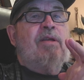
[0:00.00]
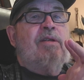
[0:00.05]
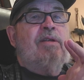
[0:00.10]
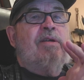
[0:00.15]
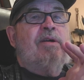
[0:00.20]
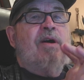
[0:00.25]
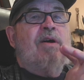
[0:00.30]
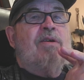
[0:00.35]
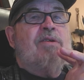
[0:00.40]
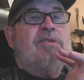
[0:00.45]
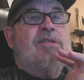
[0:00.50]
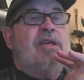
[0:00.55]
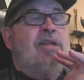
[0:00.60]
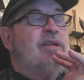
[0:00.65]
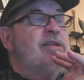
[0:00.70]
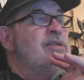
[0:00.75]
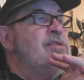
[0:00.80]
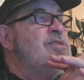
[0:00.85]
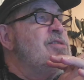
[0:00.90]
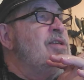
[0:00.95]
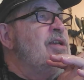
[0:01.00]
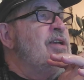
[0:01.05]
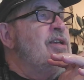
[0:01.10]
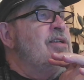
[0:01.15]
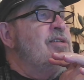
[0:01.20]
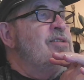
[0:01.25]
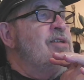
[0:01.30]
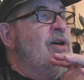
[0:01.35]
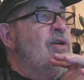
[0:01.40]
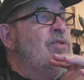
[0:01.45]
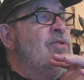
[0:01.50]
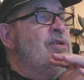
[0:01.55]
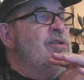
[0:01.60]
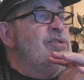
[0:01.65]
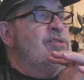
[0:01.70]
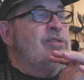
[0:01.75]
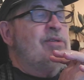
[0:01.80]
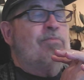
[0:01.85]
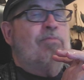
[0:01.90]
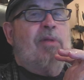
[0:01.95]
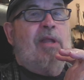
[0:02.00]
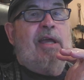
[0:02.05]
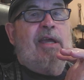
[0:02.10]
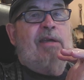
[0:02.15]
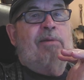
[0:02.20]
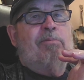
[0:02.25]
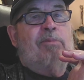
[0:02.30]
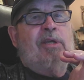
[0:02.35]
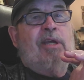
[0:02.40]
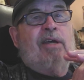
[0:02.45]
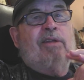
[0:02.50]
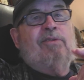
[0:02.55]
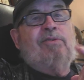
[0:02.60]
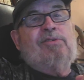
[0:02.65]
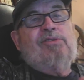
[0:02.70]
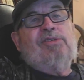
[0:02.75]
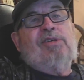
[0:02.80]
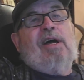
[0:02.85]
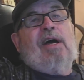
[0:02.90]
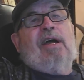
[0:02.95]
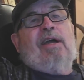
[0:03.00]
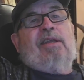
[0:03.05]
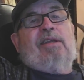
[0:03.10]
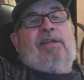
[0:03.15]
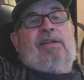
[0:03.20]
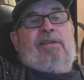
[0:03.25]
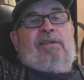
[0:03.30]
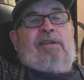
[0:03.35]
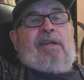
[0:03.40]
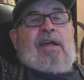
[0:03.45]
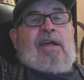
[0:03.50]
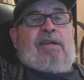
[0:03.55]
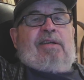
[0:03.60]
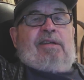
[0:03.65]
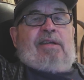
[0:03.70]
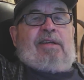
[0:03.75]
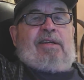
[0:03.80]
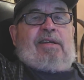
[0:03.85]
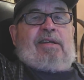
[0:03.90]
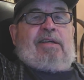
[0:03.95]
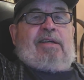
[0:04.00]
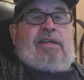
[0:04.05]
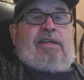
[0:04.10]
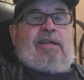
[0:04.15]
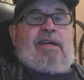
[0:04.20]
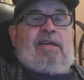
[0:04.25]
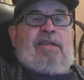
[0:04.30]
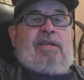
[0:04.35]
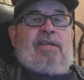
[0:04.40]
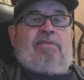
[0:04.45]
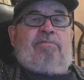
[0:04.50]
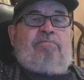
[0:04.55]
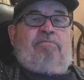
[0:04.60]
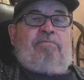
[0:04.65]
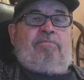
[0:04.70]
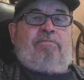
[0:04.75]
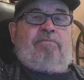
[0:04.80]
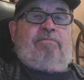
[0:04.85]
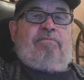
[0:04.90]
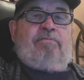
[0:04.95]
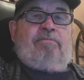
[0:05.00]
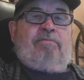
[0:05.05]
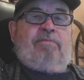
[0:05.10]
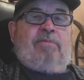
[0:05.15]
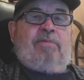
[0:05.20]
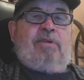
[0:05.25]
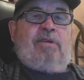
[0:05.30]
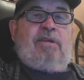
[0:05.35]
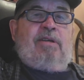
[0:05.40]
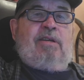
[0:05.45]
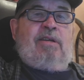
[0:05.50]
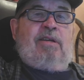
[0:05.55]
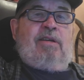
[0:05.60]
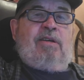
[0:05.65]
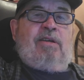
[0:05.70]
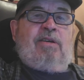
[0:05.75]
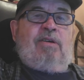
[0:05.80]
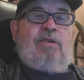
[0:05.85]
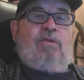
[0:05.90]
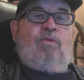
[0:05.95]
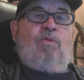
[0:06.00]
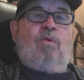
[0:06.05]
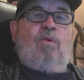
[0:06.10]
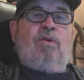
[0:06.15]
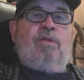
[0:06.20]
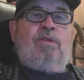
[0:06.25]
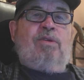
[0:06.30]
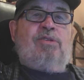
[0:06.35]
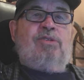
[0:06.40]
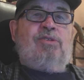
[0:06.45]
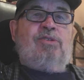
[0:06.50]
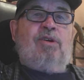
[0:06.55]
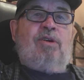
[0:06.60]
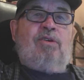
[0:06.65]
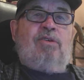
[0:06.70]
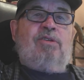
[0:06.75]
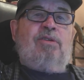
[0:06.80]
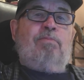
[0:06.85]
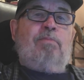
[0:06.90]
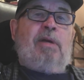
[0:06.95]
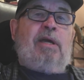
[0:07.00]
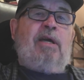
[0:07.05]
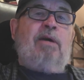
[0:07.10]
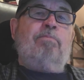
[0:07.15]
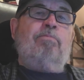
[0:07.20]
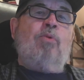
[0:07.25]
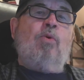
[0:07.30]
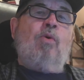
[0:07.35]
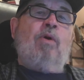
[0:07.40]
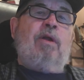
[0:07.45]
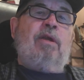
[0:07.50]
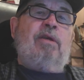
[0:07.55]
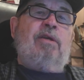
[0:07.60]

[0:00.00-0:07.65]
our tendency is always to blame the other side. And I kind of wore this shirt to make a point.